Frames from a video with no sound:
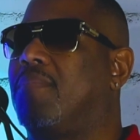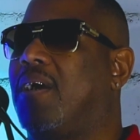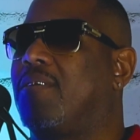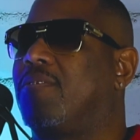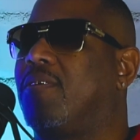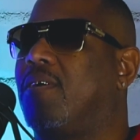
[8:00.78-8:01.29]

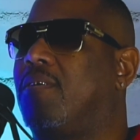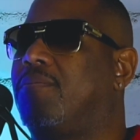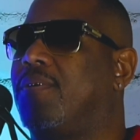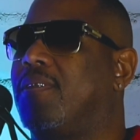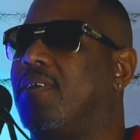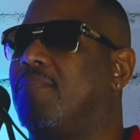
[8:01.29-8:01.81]

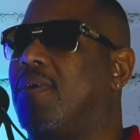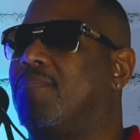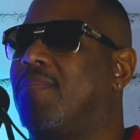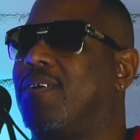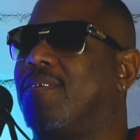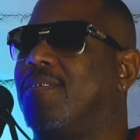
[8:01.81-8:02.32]
myself, and then my
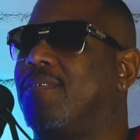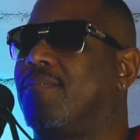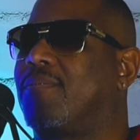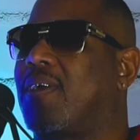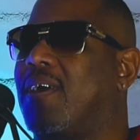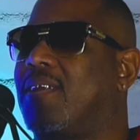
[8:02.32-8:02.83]
mother
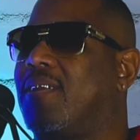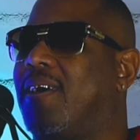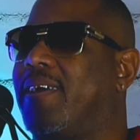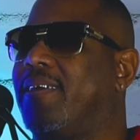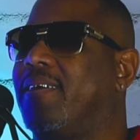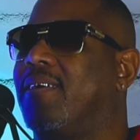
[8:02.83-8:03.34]
kind of
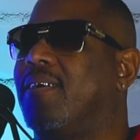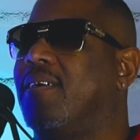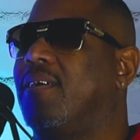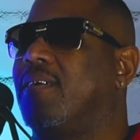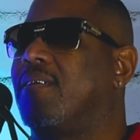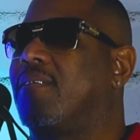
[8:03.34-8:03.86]
like
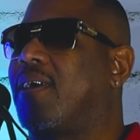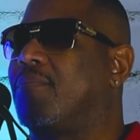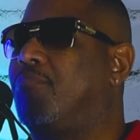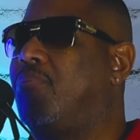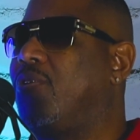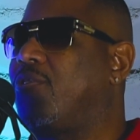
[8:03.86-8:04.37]

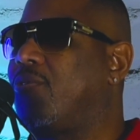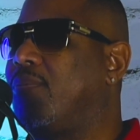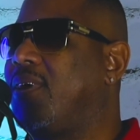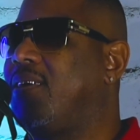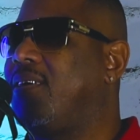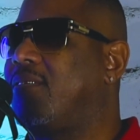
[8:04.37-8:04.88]
pushed
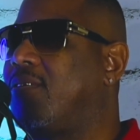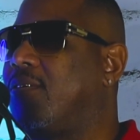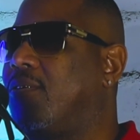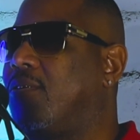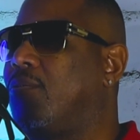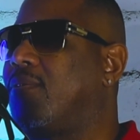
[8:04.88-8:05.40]
me to
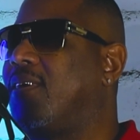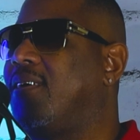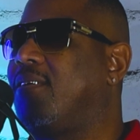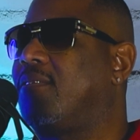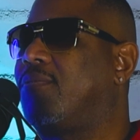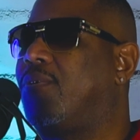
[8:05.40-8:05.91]
do
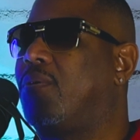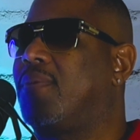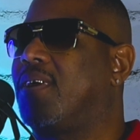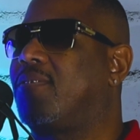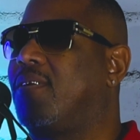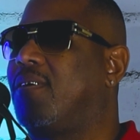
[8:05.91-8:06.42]
things for
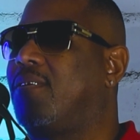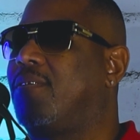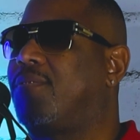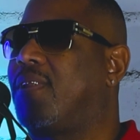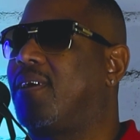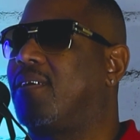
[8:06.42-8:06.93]

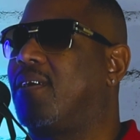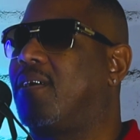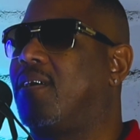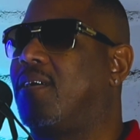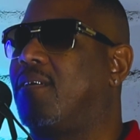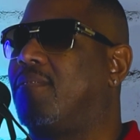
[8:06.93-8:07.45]
myself. Like
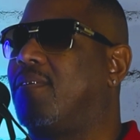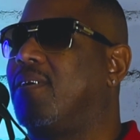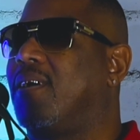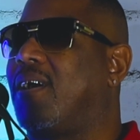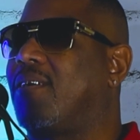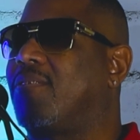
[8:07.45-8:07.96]

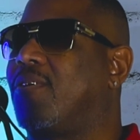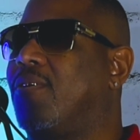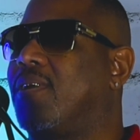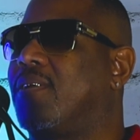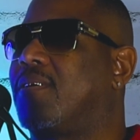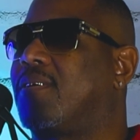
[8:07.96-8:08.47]
I
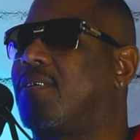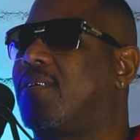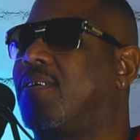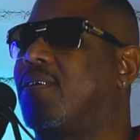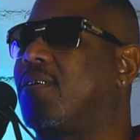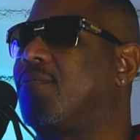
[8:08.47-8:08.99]
started
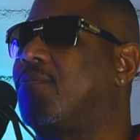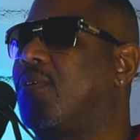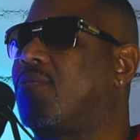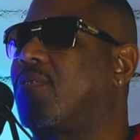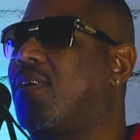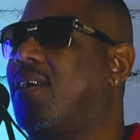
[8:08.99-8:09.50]
cooking
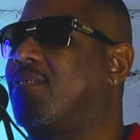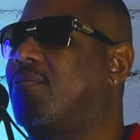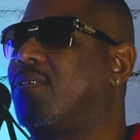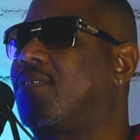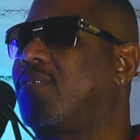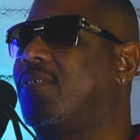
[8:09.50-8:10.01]
French fries
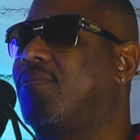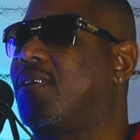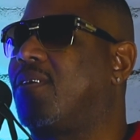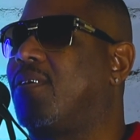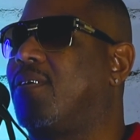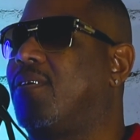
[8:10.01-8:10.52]
with
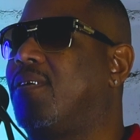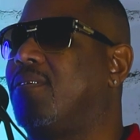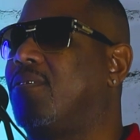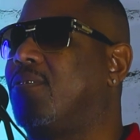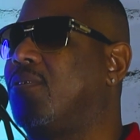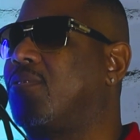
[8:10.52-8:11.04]
her and
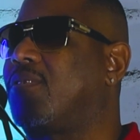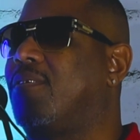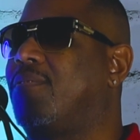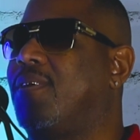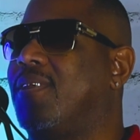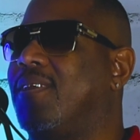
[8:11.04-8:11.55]
doing
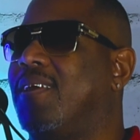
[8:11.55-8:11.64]
stuff with